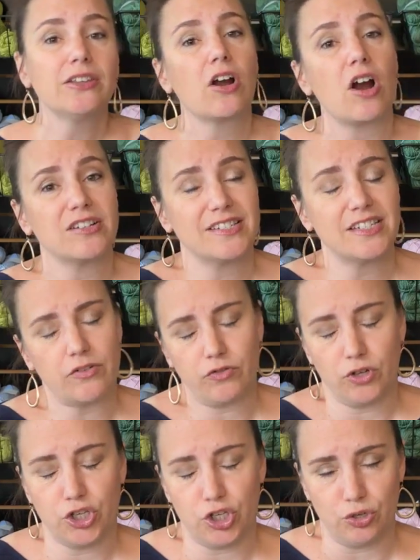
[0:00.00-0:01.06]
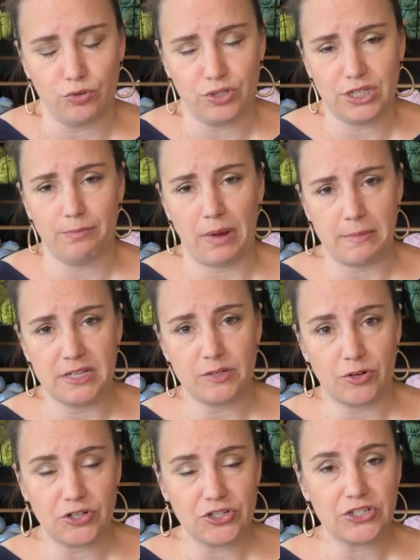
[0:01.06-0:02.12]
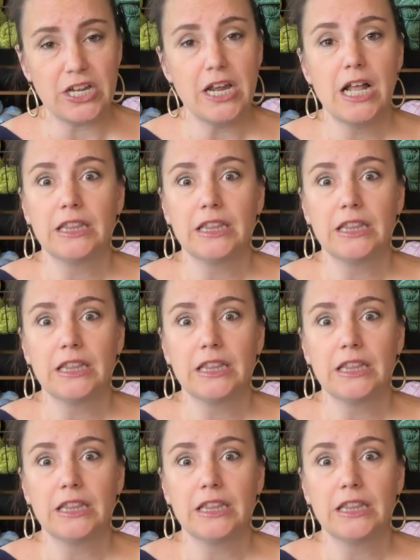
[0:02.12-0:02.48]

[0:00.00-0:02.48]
There are several cute baby sweaters,